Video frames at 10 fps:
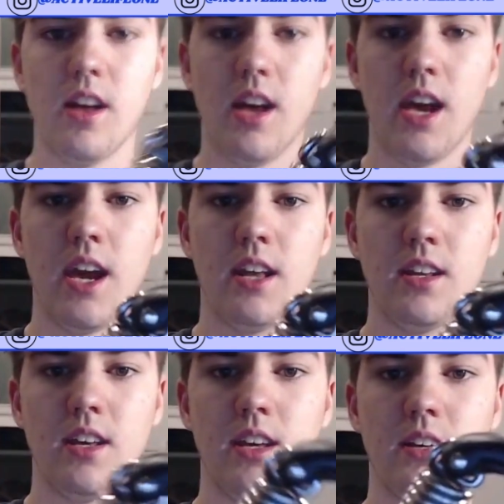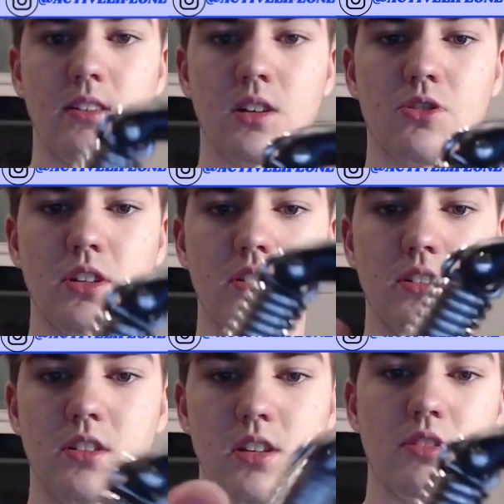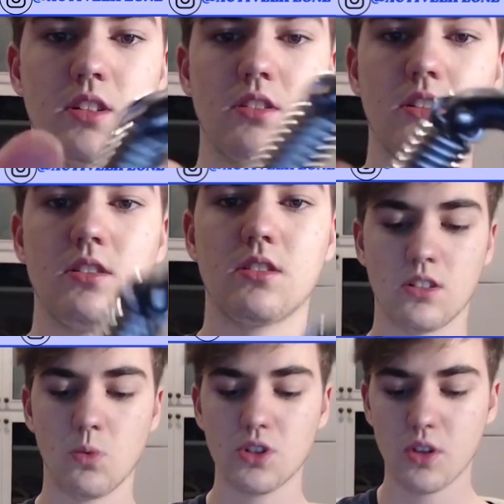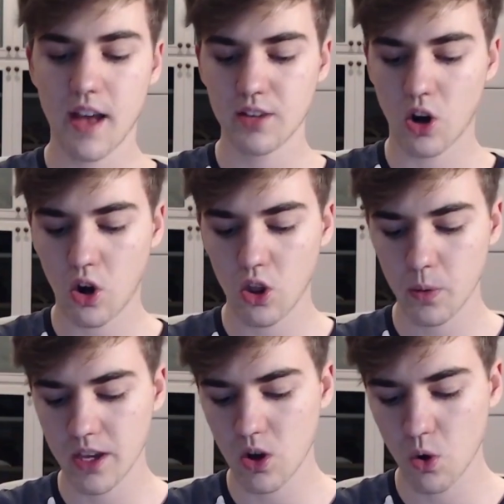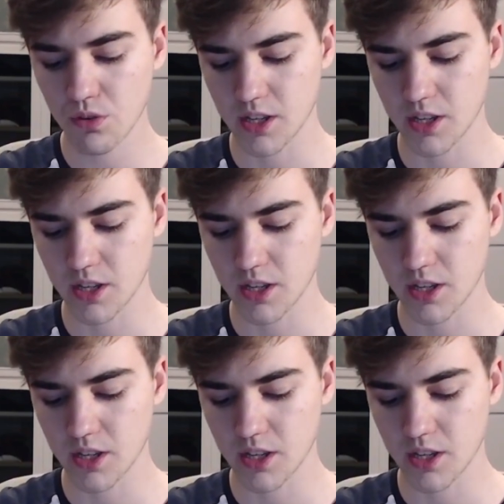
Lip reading: and it increases the resistance. So once you have it all the way over